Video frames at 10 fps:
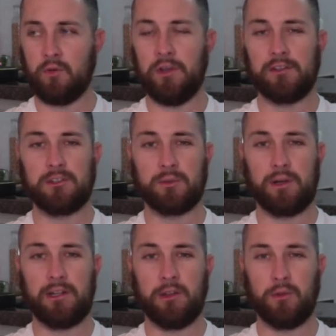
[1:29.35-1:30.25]

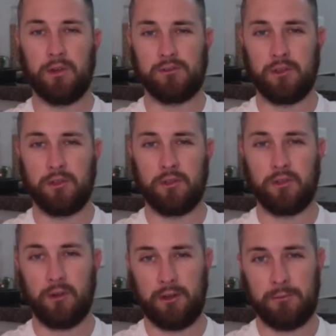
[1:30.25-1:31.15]
320 to
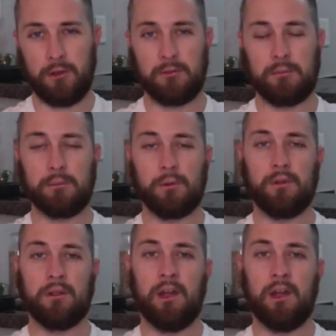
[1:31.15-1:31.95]
330 million people.